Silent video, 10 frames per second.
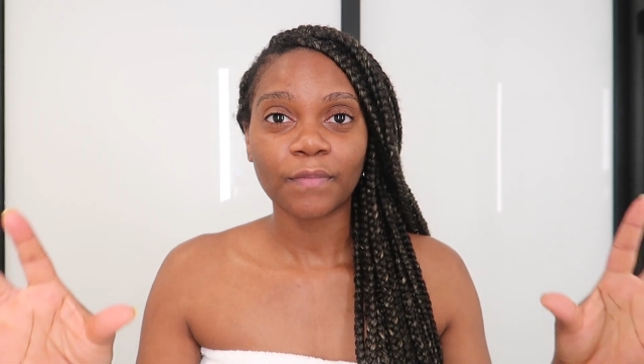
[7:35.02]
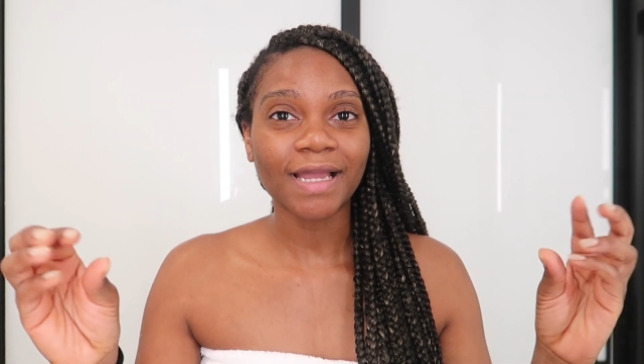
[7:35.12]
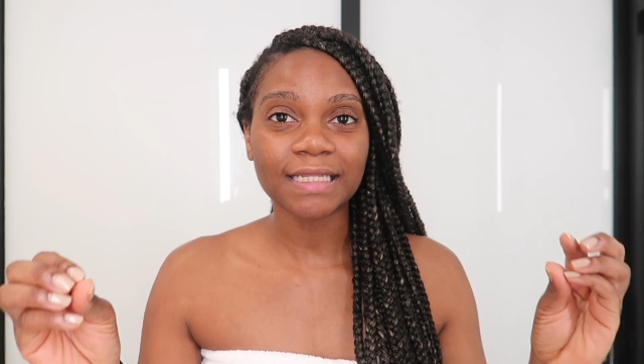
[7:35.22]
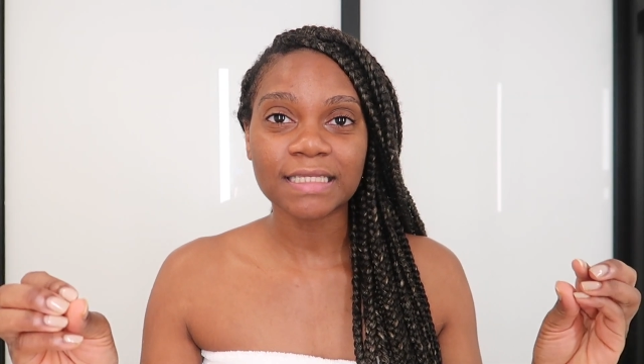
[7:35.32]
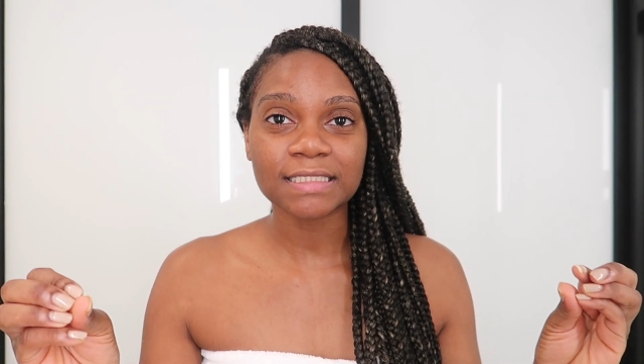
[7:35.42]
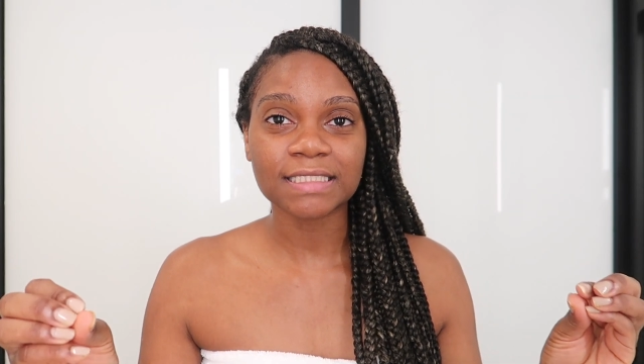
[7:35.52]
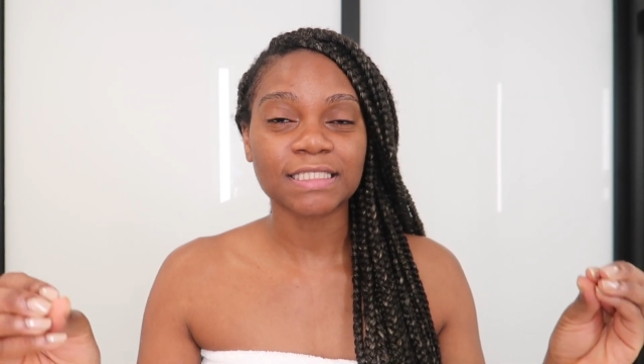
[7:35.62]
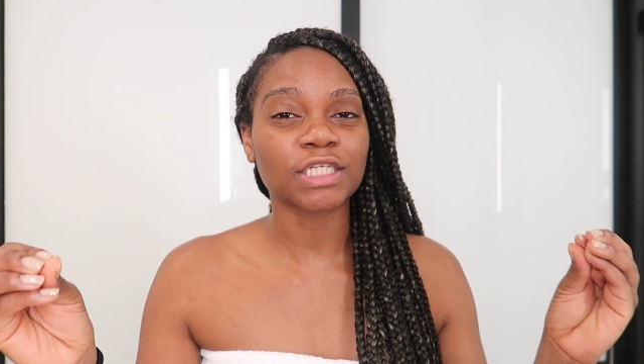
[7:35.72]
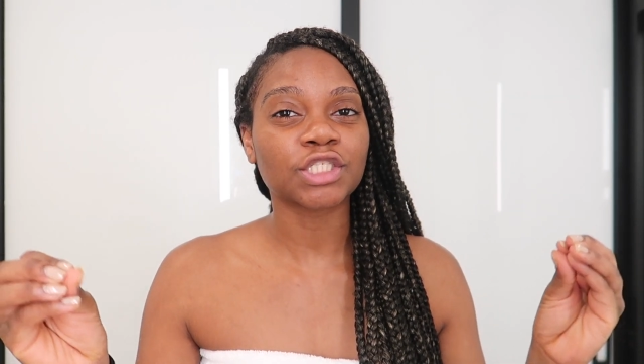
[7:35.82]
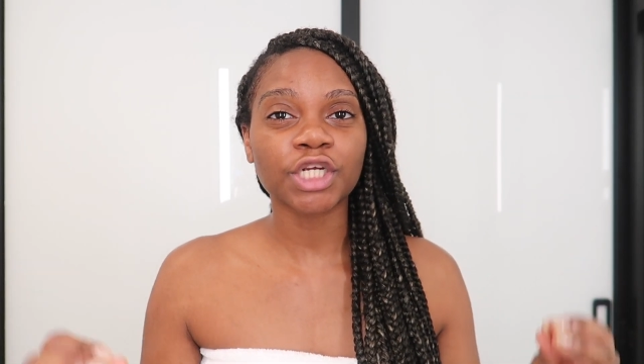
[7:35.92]
Got this. This
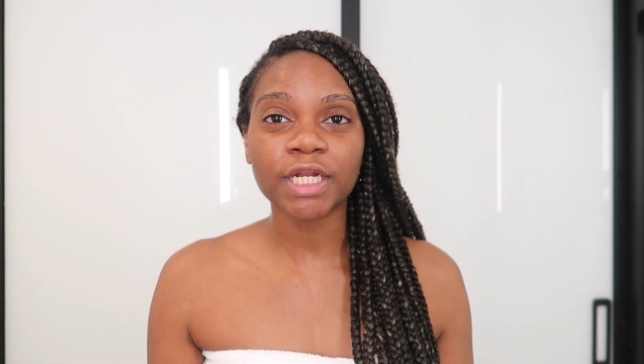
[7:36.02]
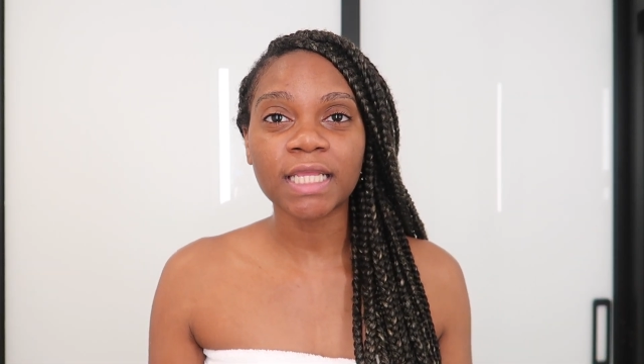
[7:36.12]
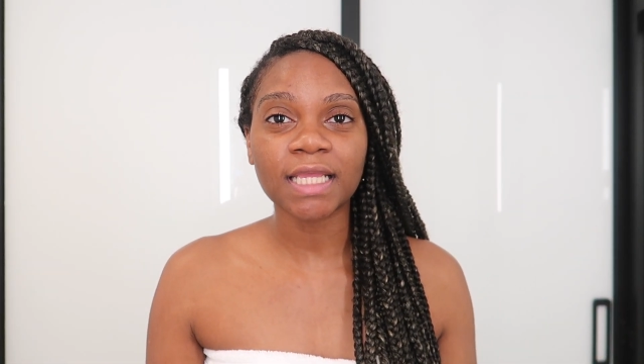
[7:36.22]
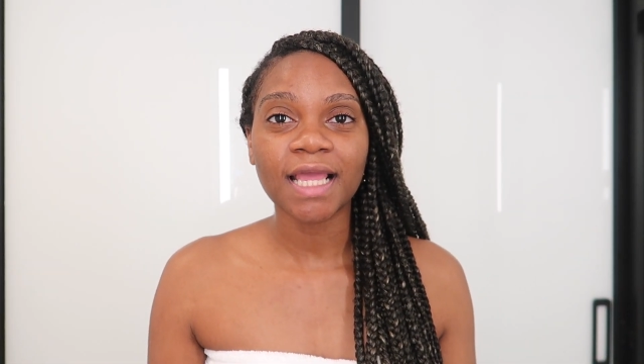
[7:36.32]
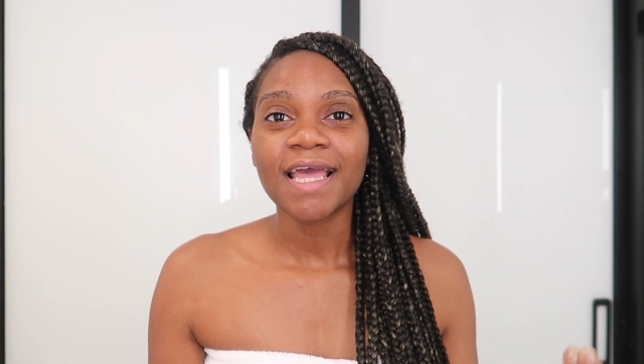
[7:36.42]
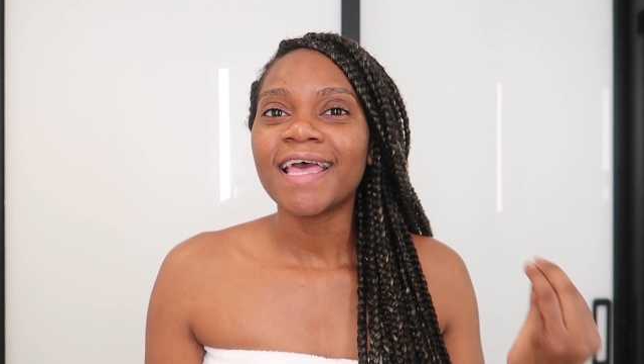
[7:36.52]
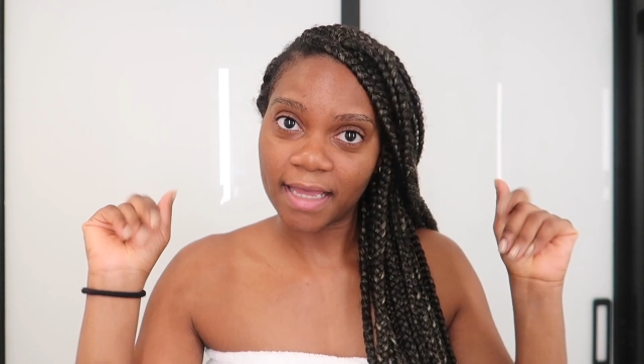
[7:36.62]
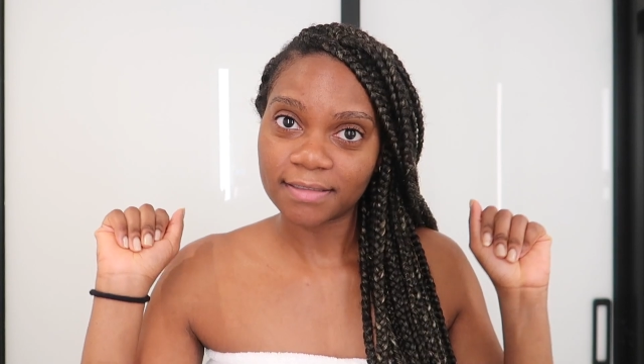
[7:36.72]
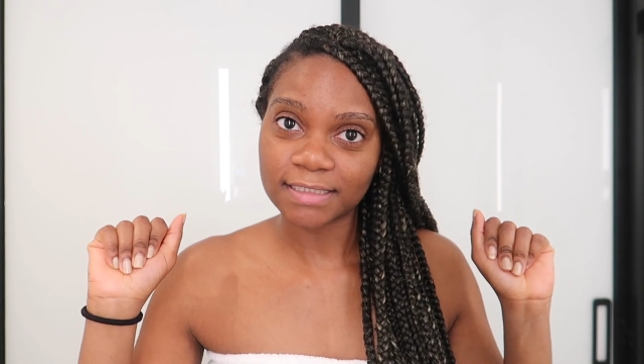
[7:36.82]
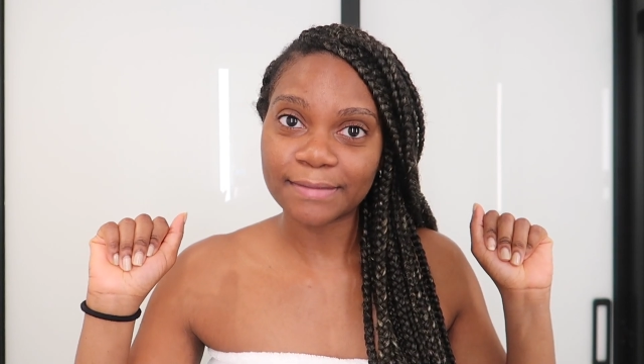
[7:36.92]
is a journey.
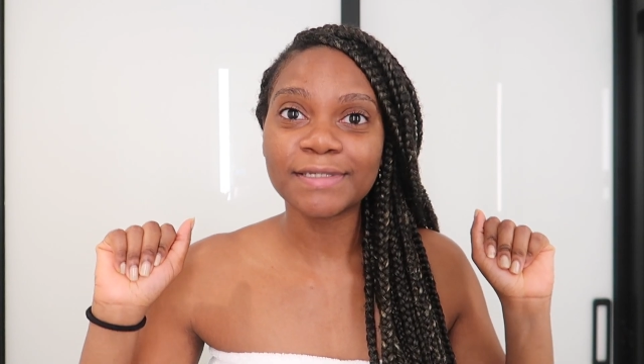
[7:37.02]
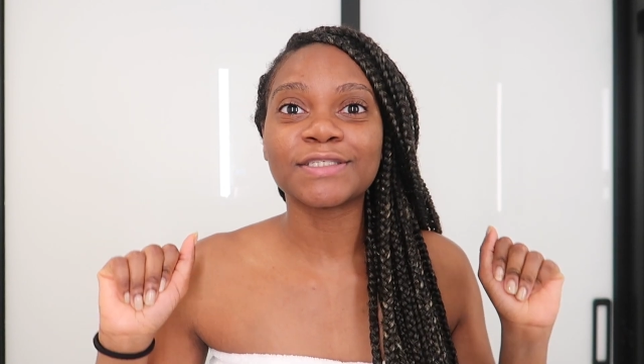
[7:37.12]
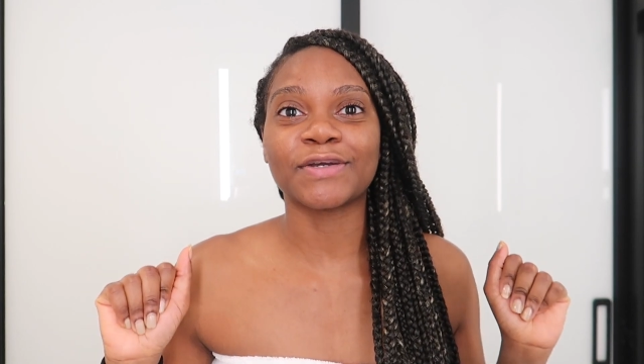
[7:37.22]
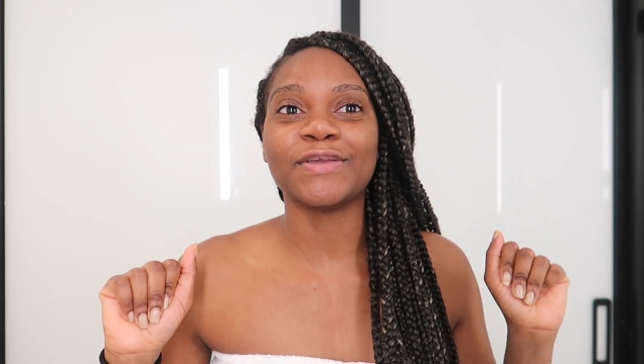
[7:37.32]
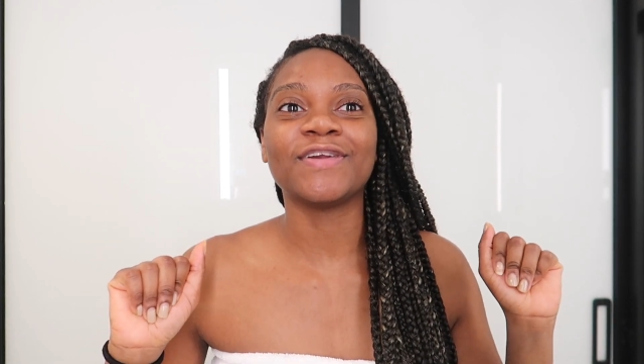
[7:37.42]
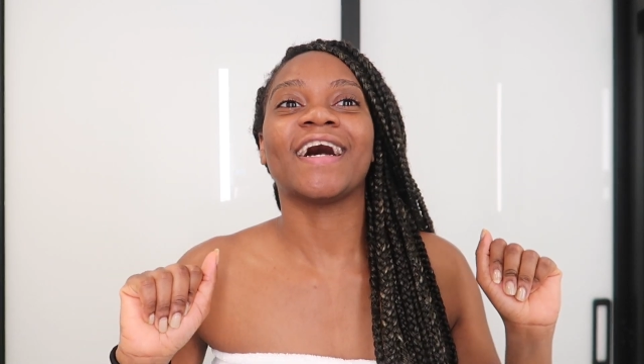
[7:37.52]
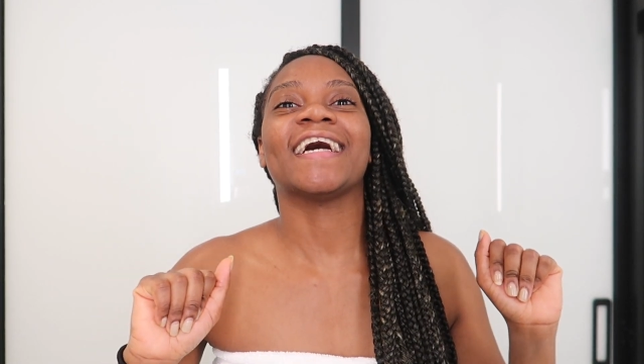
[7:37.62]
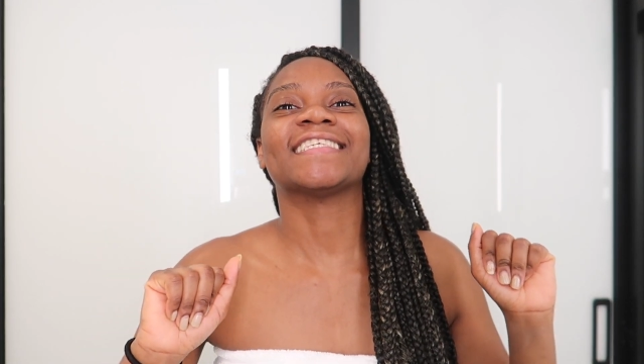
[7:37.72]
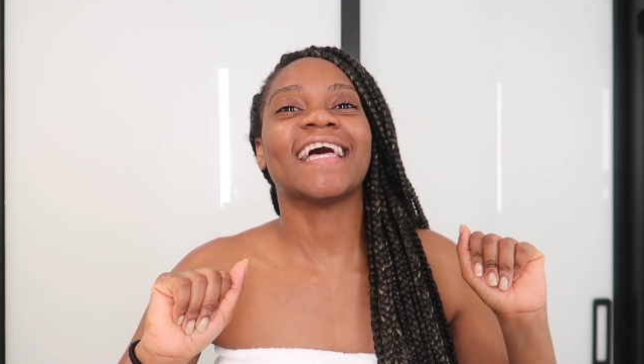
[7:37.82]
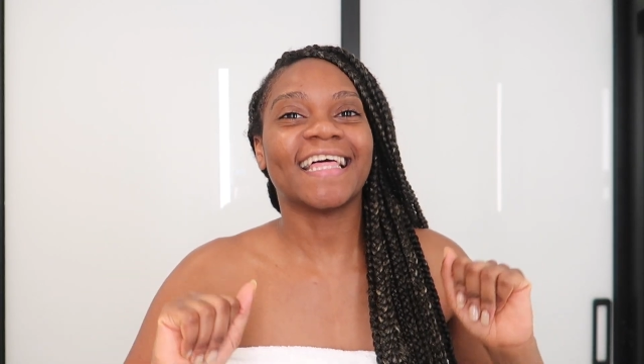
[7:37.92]
Yeah, so let me show you
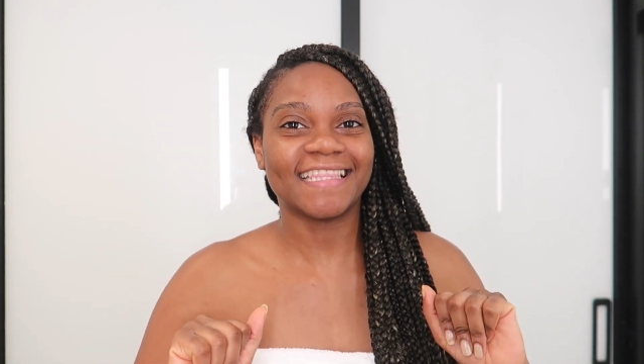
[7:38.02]
guys